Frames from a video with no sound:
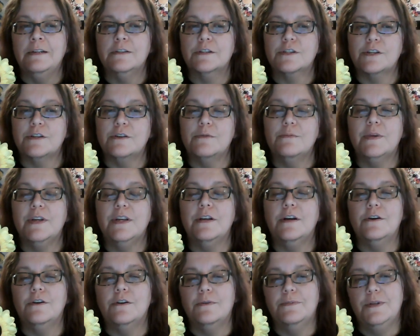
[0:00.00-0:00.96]
so we
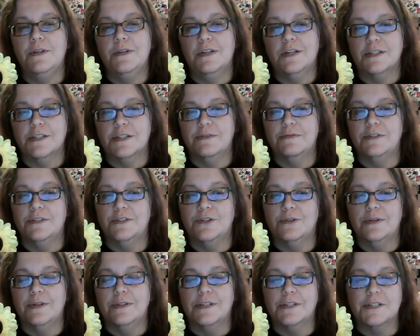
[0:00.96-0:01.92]
hope you guys have
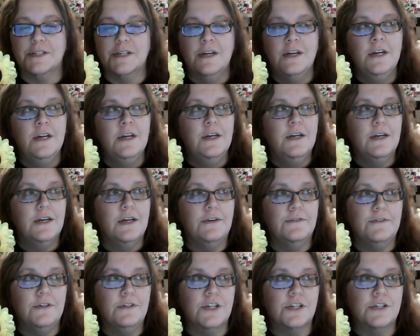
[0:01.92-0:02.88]
enjoyed this.
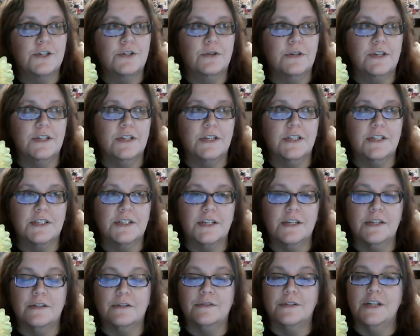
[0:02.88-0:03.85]
If you just took it as
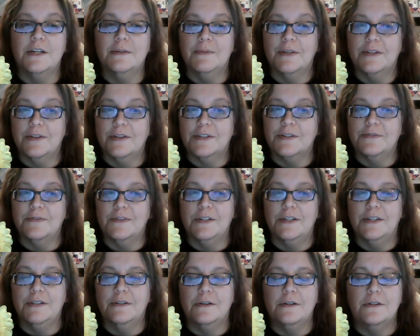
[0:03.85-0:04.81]
entertainment, that's
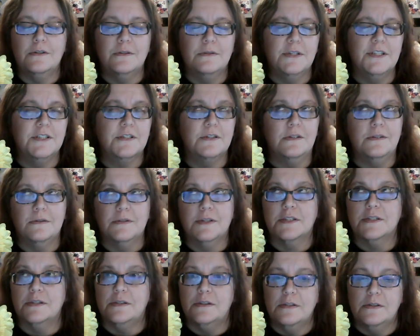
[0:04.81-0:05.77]
fine. Always,
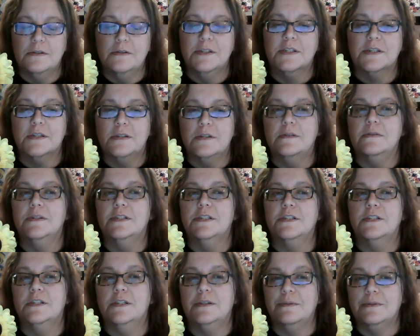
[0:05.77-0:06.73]
always, always,
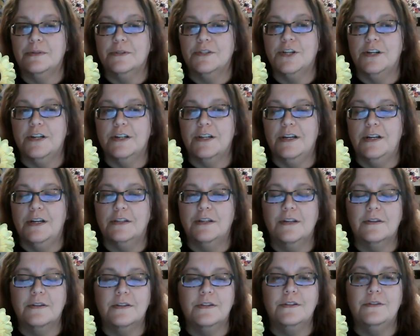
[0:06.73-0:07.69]
always double check
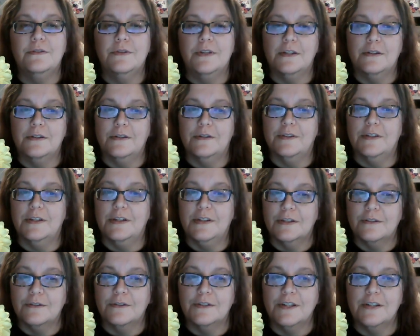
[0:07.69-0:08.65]
anything you get on the
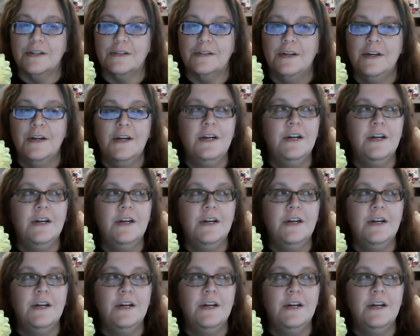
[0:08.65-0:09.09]
internet.